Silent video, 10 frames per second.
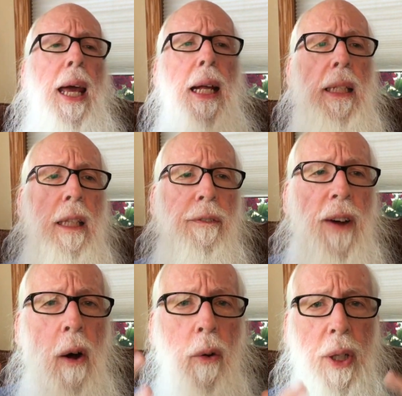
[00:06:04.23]
It's the
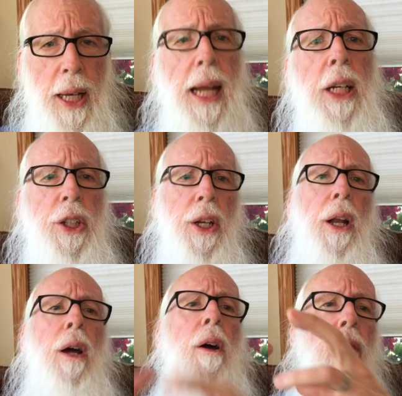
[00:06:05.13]

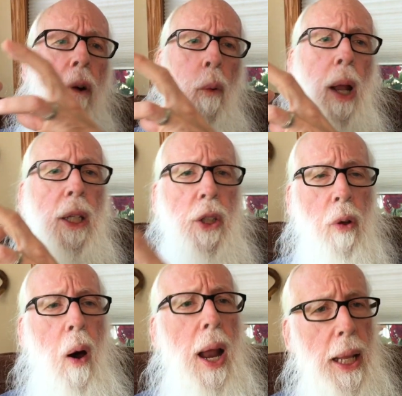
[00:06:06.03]
foundation for what is
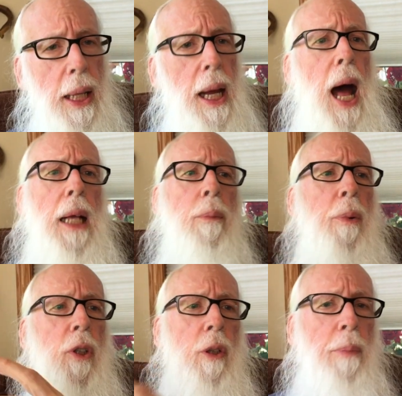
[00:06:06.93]
taught in the
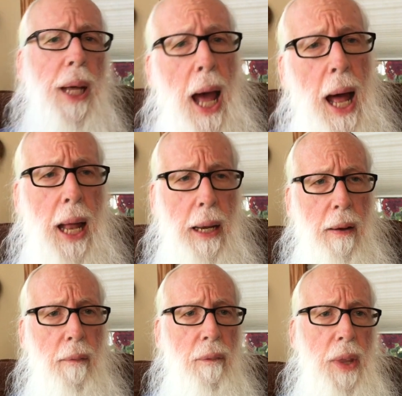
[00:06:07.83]
Gospels and beyond.
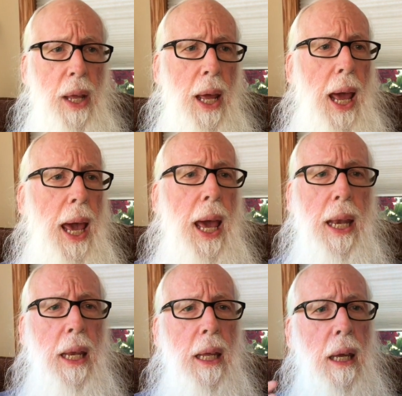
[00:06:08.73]

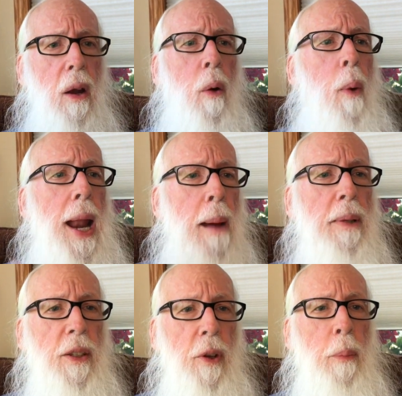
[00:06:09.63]
And, you know, what
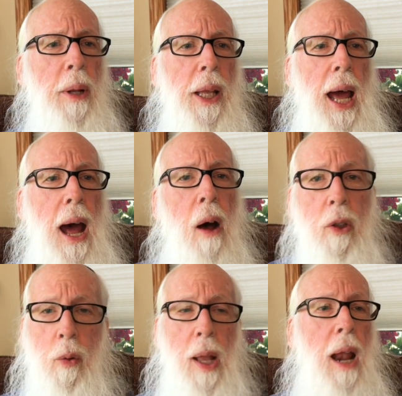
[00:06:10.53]
happens if you build a
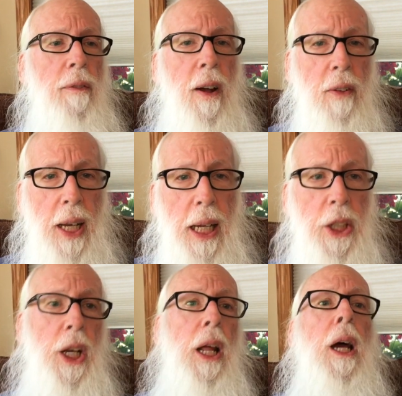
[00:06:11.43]
house without a foundation?